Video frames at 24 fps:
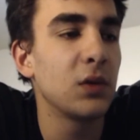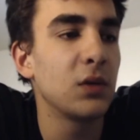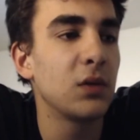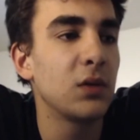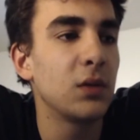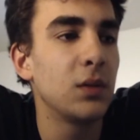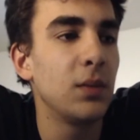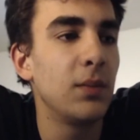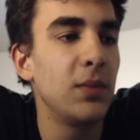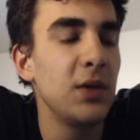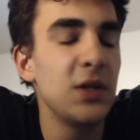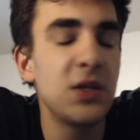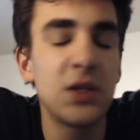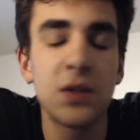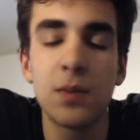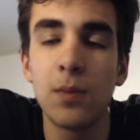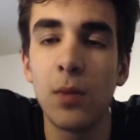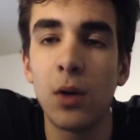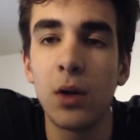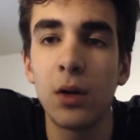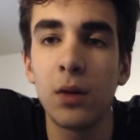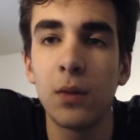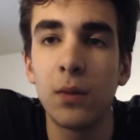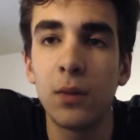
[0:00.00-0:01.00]
to be
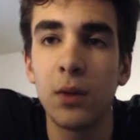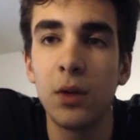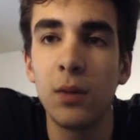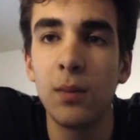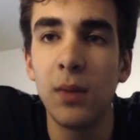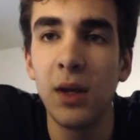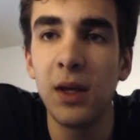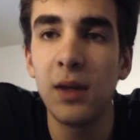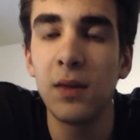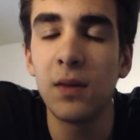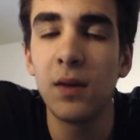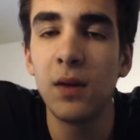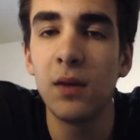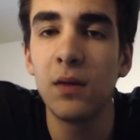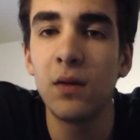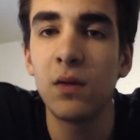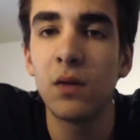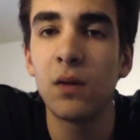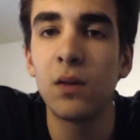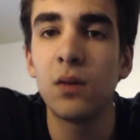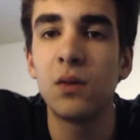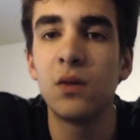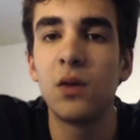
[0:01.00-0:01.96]
smart when you make this.